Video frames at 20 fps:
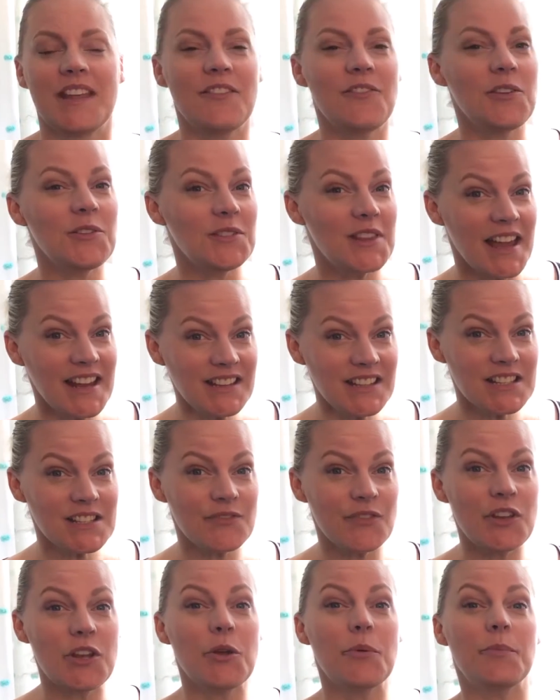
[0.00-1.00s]
If you like this
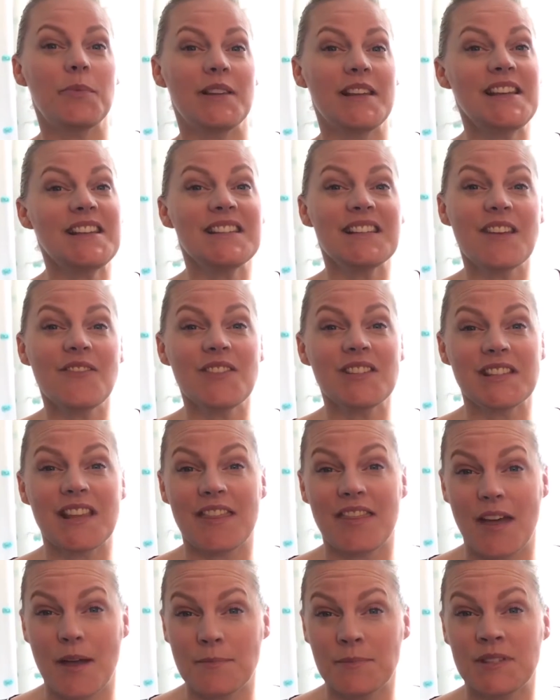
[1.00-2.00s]
video, please give us a
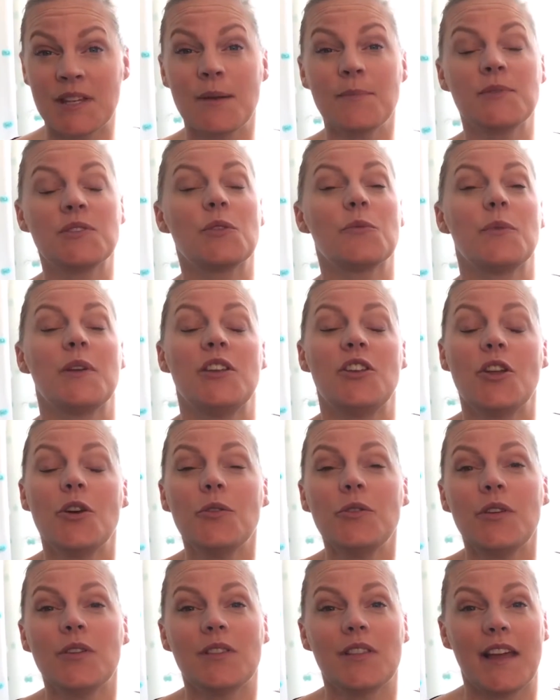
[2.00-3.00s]
thumbs up so we know
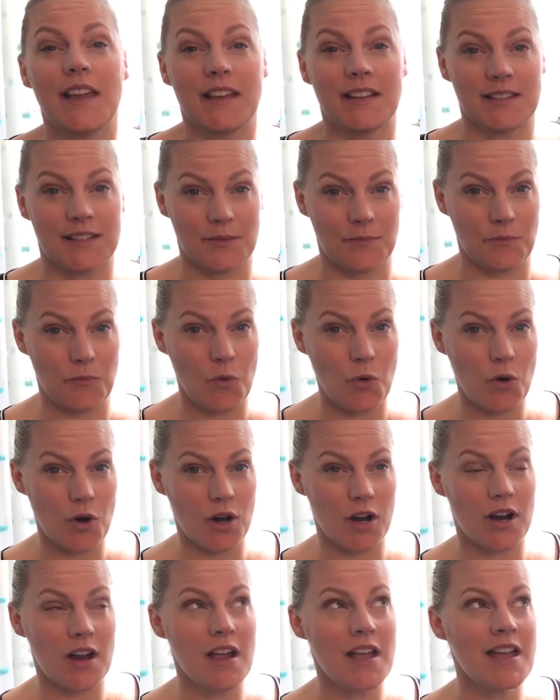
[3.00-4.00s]
you'd like some
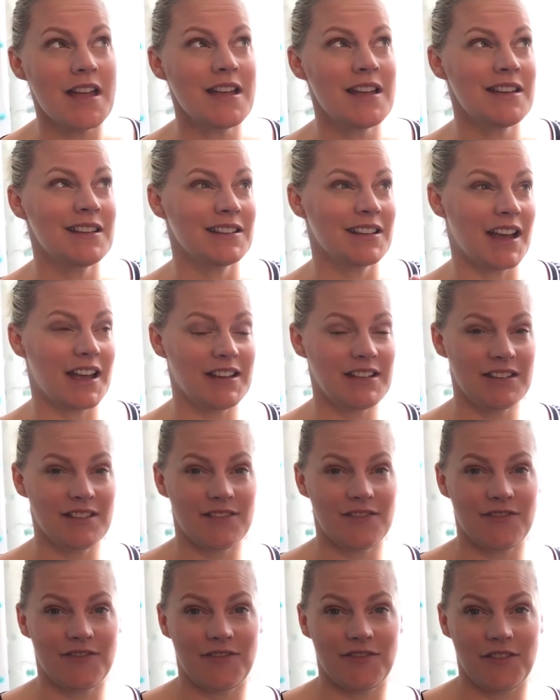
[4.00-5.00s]
more kind
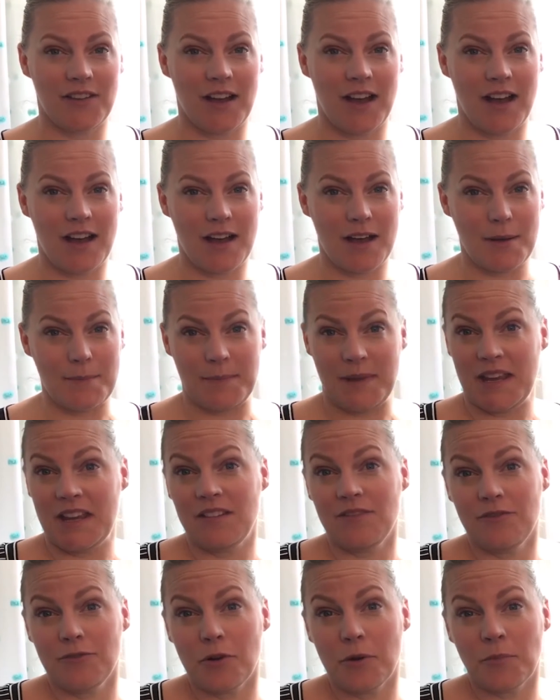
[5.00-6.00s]
of
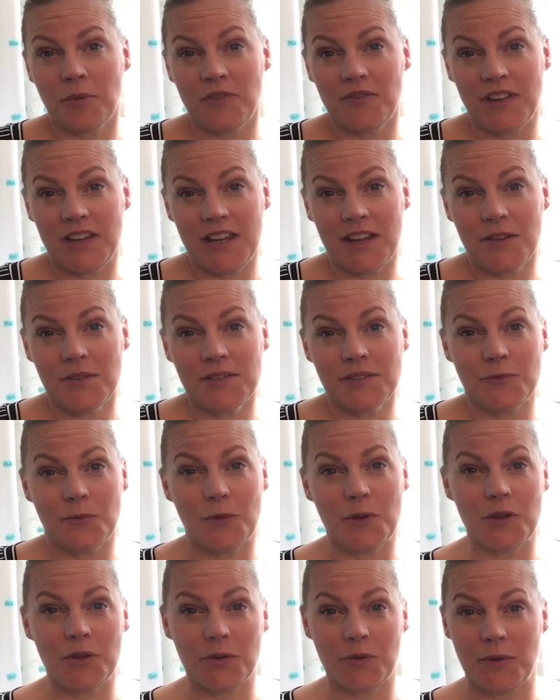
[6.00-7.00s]
informal videos.
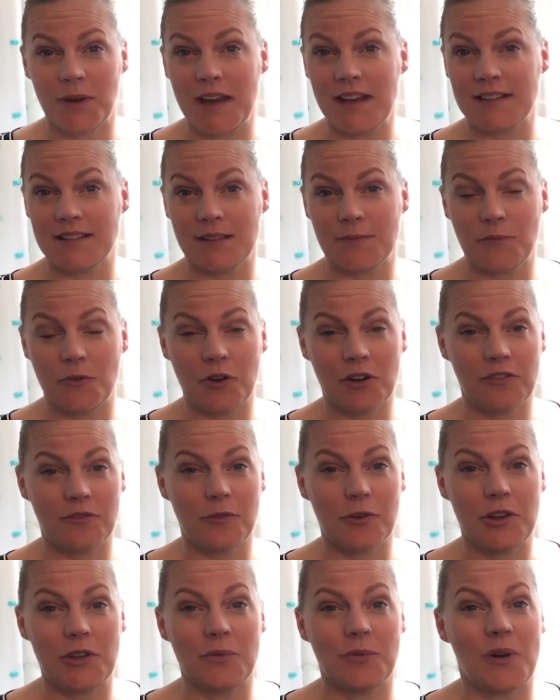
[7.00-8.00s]
We'll create some more
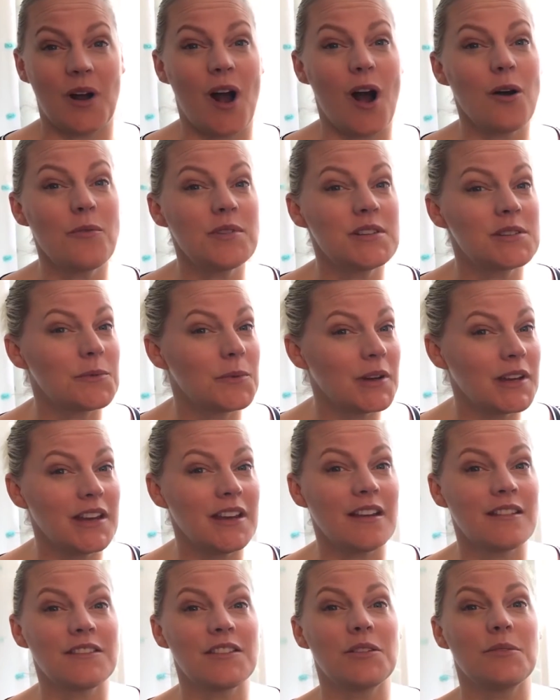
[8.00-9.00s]
for you. We're always working
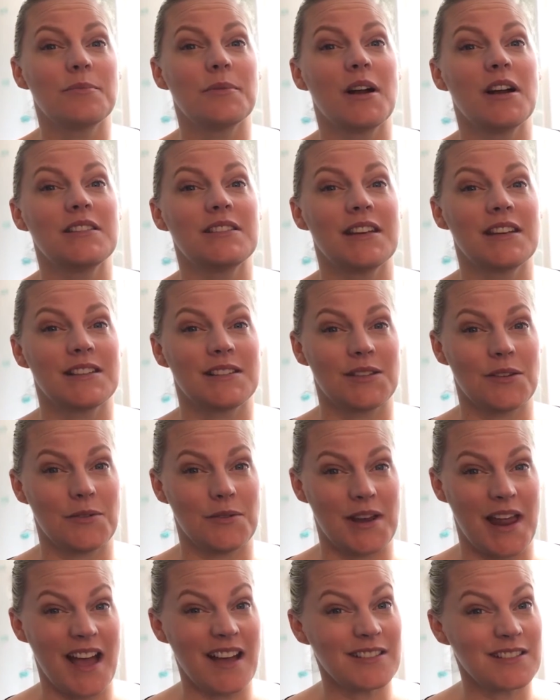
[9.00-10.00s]
on little projects, so
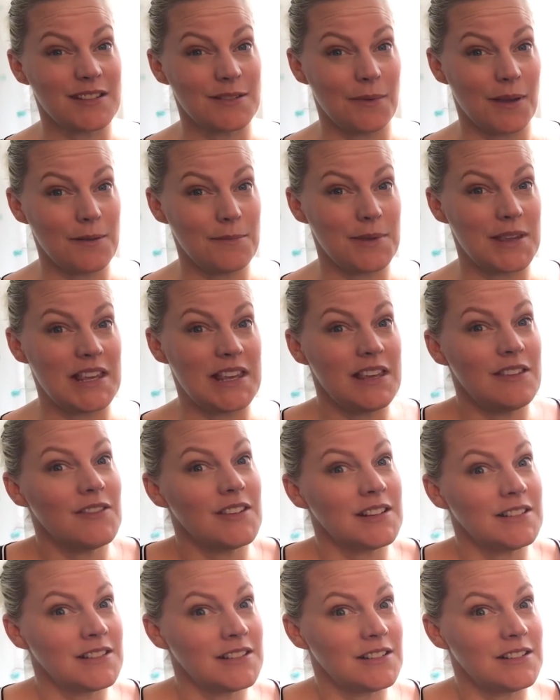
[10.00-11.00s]
it actually might be
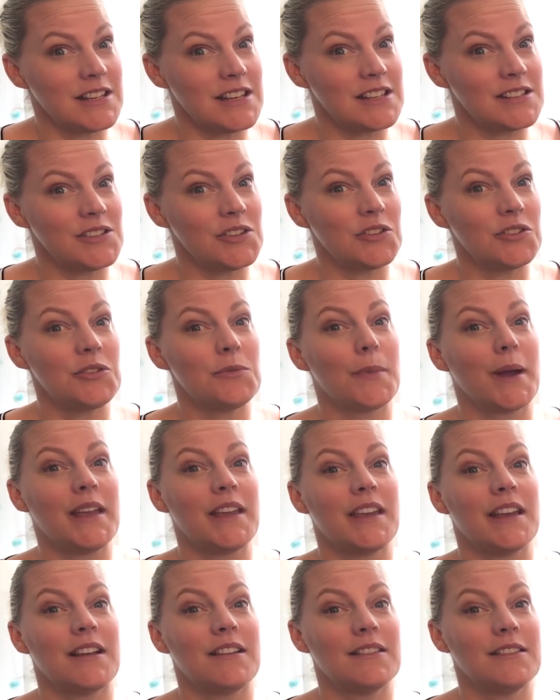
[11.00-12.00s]
even a little easier. You might
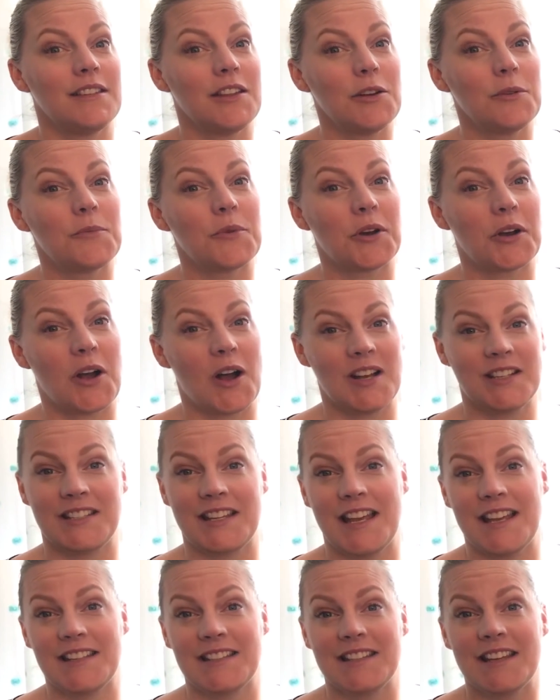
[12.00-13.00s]
get a little more
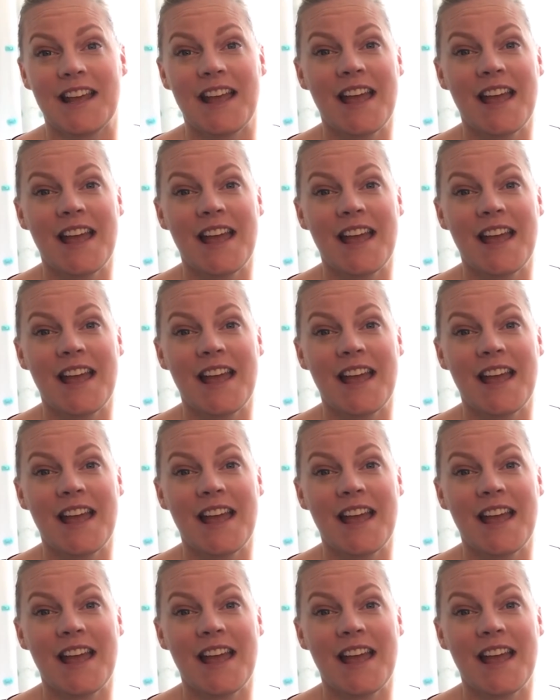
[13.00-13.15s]
content.